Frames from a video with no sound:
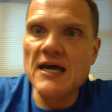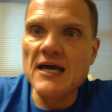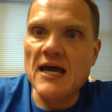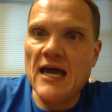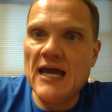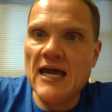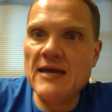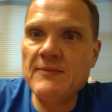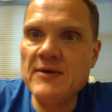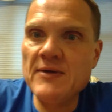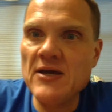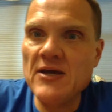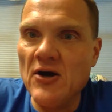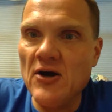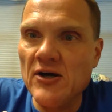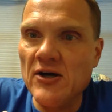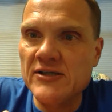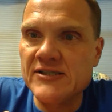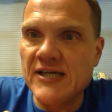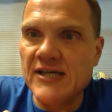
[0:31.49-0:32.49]
Amy
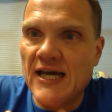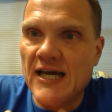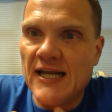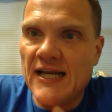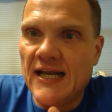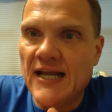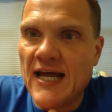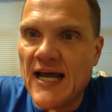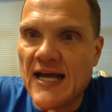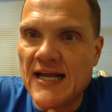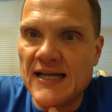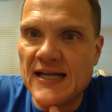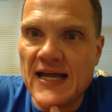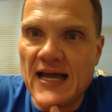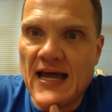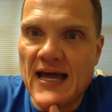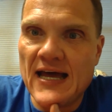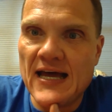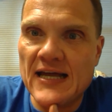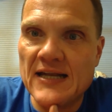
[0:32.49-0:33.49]
Hogshead
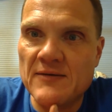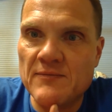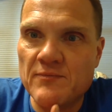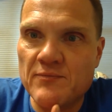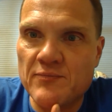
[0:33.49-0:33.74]
had